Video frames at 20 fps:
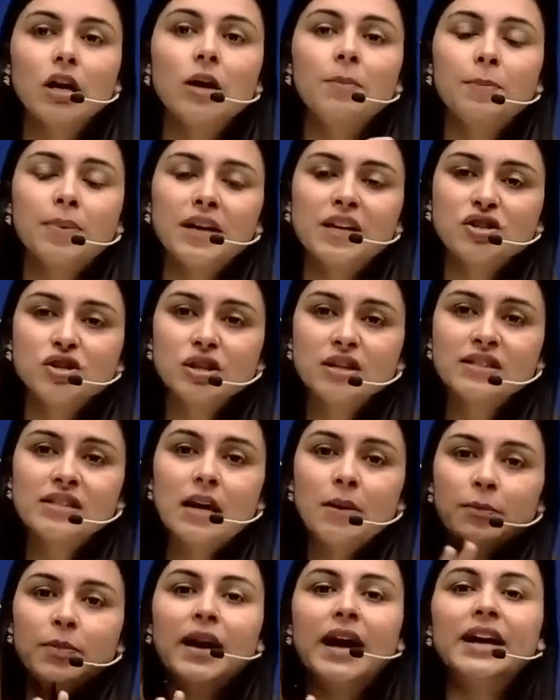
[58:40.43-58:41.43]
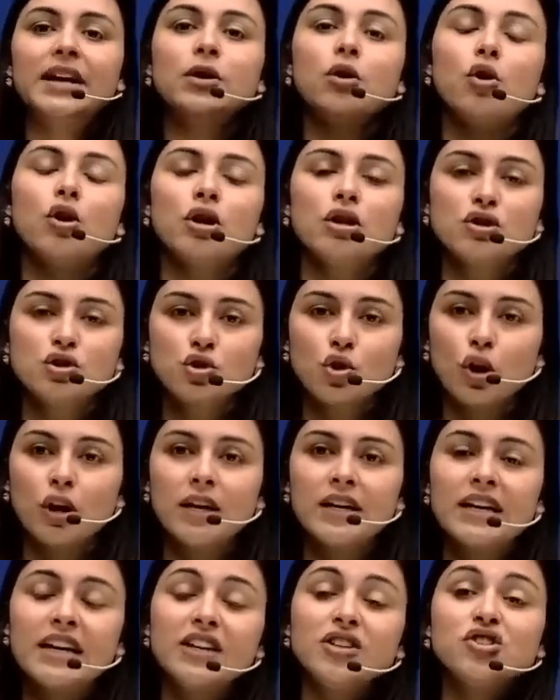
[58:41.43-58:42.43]
a pressure is applied on a
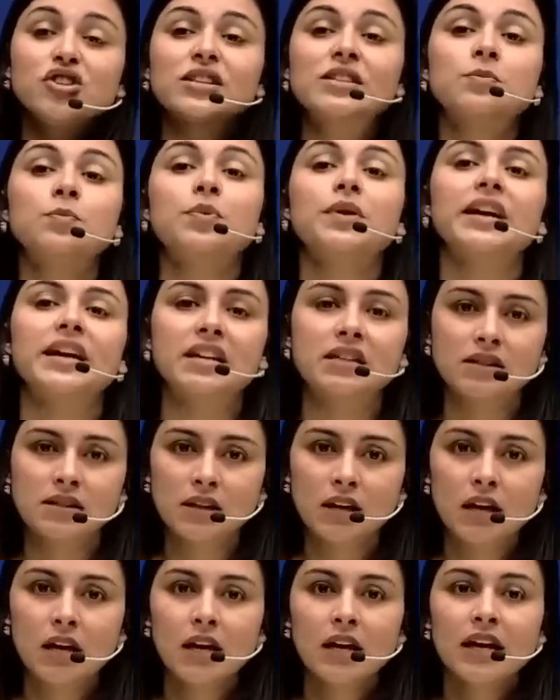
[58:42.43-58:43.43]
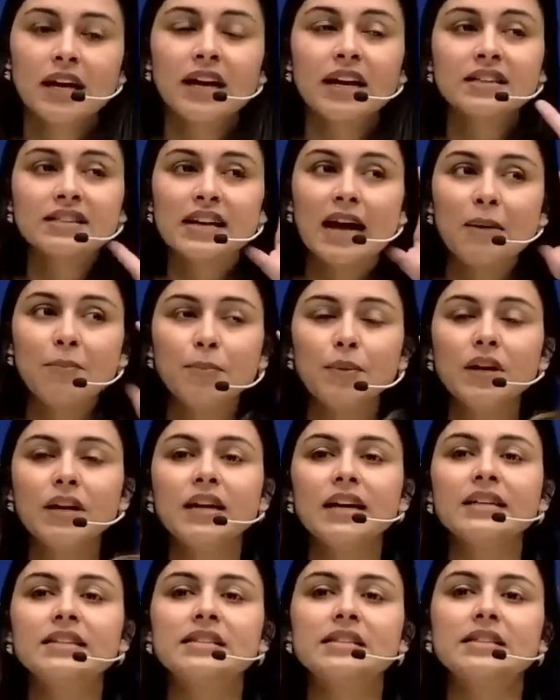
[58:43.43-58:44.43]
solid, it just breaks. Example,
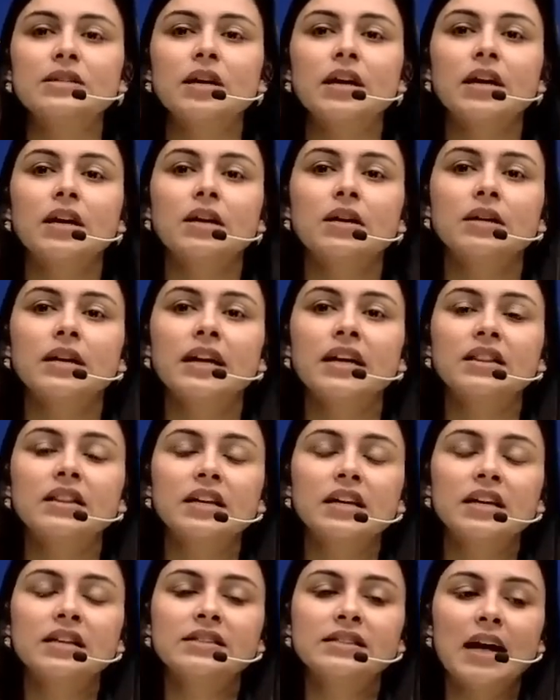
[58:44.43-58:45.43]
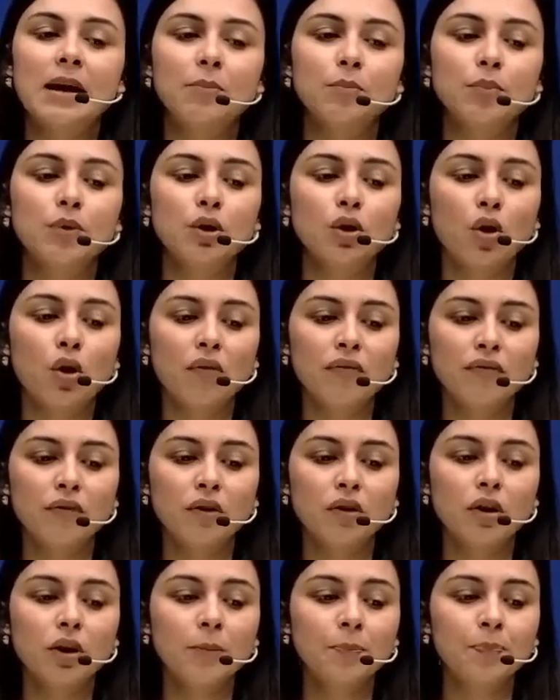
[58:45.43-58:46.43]
let's take the example of
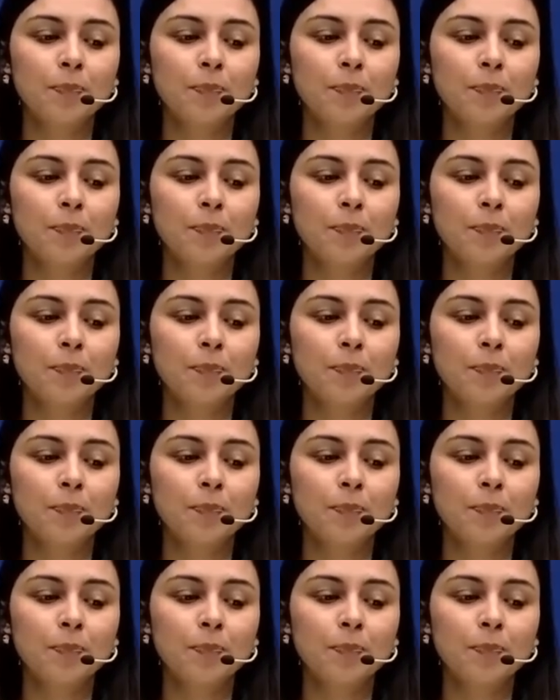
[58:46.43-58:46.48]
a